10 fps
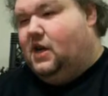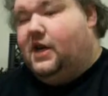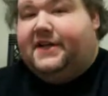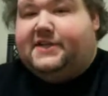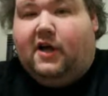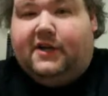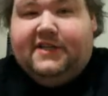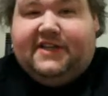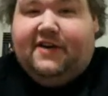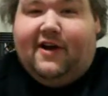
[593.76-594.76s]
it's called a
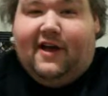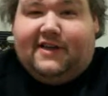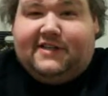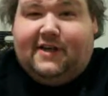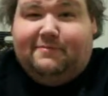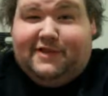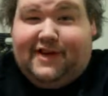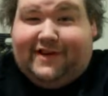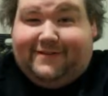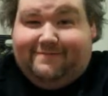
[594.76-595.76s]
Xerox subsidy.